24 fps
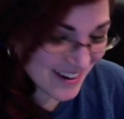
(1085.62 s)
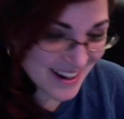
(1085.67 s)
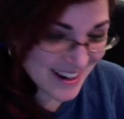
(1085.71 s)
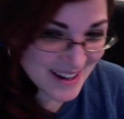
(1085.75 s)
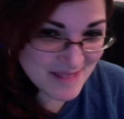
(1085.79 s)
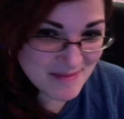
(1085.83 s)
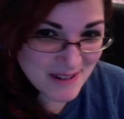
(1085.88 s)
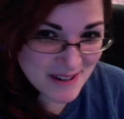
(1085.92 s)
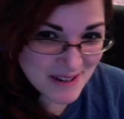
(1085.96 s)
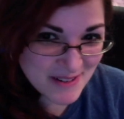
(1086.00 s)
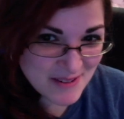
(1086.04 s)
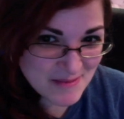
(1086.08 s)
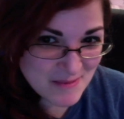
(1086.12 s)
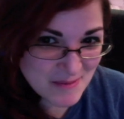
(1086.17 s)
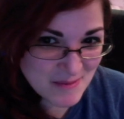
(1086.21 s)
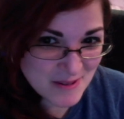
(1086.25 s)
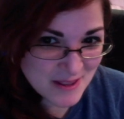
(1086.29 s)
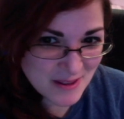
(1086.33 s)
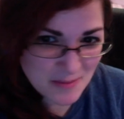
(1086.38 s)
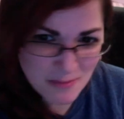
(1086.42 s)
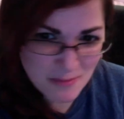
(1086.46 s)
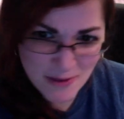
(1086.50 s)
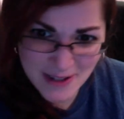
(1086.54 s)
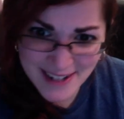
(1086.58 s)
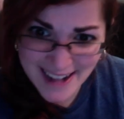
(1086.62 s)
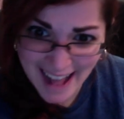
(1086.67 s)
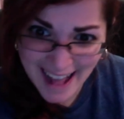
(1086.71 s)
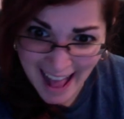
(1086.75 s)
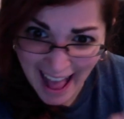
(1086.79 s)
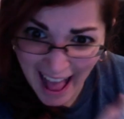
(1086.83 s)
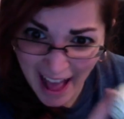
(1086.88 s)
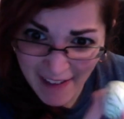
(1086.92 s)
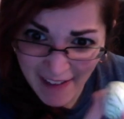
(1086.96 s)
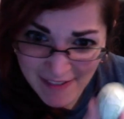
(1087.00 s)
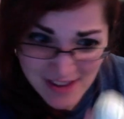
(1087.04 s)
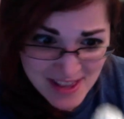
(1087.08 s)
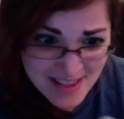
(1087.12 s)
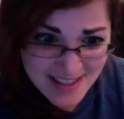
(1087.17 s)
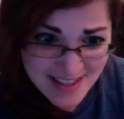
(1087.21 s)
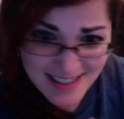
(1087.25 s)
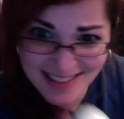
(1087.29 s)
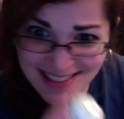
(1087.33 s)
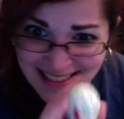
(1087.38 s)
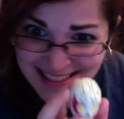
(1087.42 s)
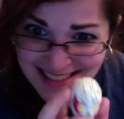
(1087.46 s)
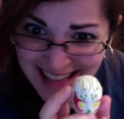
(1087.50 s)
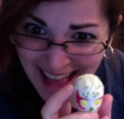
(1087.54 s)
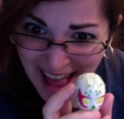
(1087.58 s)
why am I remembering the pretty heavy? This
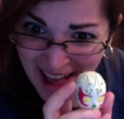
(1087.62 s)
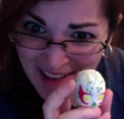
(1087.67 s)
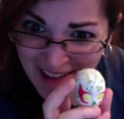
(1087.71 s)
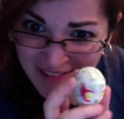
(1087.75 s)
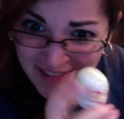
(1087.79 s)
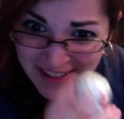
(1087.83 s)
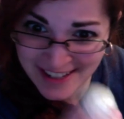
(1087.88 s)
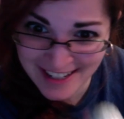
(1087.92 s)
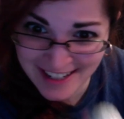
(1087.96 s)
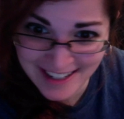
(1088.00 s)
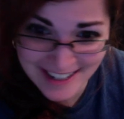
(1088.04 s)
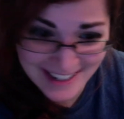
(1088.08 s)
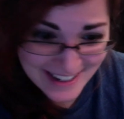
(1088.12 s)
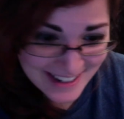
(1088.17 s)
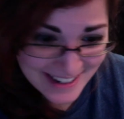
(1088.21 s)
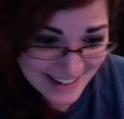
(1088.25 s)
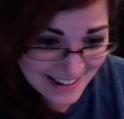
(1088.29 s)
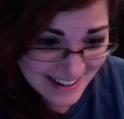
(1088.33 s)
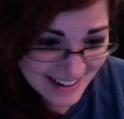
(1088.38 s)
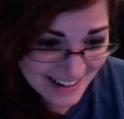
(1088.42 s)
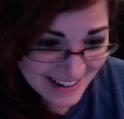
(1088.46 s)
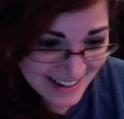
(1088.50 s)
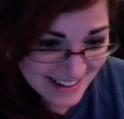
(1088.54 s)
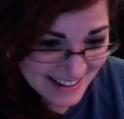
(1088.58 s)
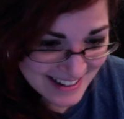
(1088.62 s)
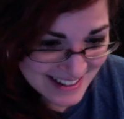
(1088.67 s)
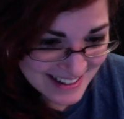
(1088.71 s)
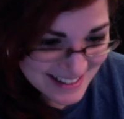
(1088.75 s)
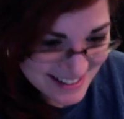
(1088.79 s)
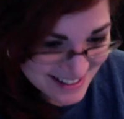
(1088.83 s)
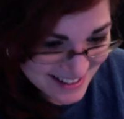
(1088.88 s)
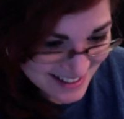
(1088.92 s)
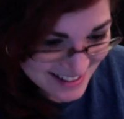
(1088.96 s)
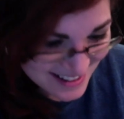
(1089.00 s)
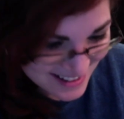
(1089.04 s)
is heavy. Is this